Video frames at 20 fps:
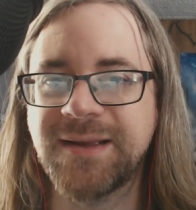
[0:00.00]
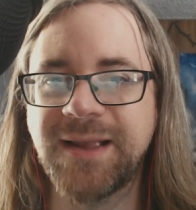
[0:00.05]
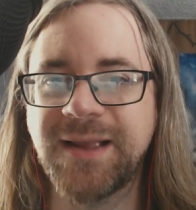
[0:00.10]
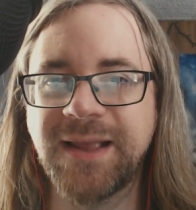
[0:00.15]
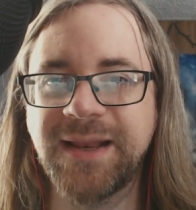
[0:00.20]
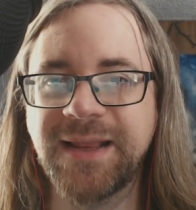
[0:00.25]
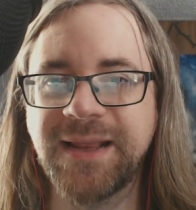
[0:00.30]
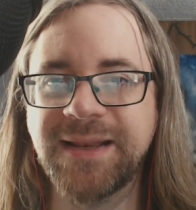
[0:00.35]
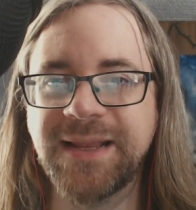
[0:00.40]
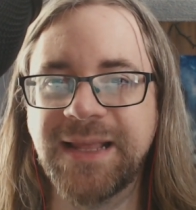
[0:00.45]

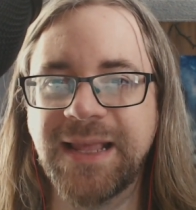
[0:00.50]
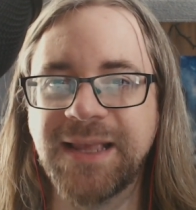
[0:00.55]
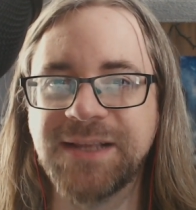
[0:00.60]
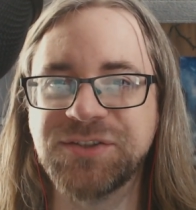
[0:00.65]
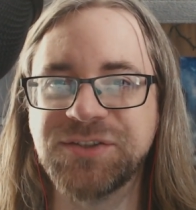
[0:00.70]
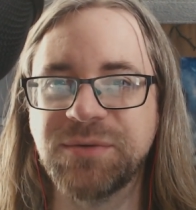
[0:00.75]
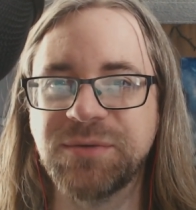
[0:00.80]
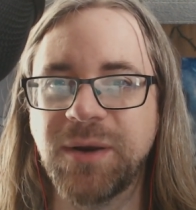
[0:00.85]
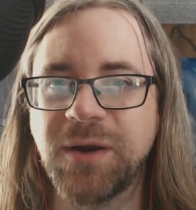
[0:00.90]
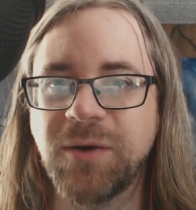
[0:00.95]
any
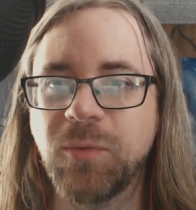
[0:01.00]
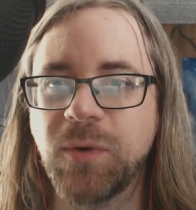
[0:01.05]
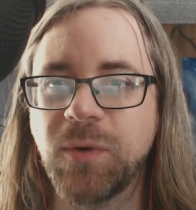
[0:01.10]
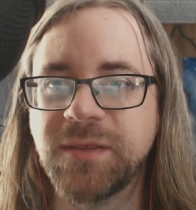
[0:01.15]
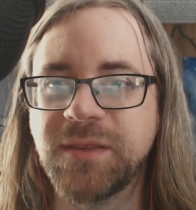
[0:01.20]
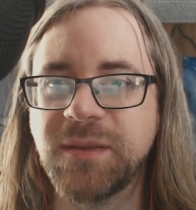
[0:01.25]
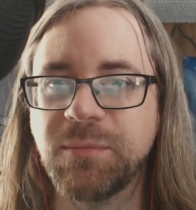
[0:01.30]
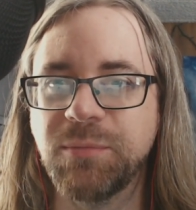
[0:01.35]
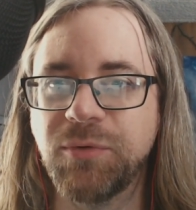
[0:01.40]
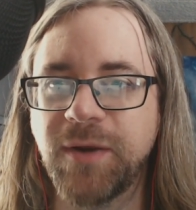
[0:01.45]
indication about
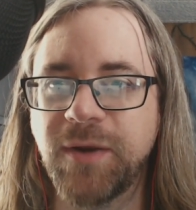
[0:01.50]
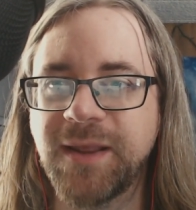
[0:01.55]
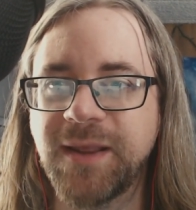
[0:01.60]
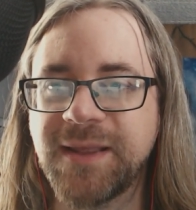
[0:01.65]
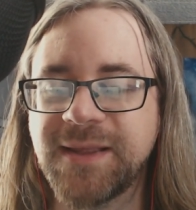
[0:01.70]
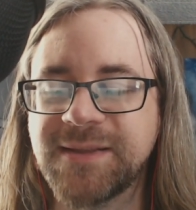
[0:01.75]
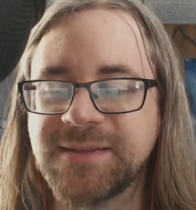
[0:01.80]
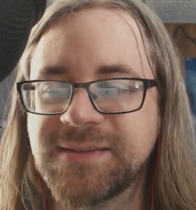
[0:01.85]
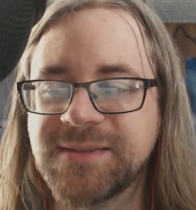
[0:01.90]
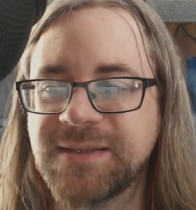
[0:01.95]
what the break
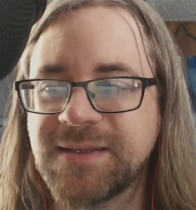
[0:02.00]
is,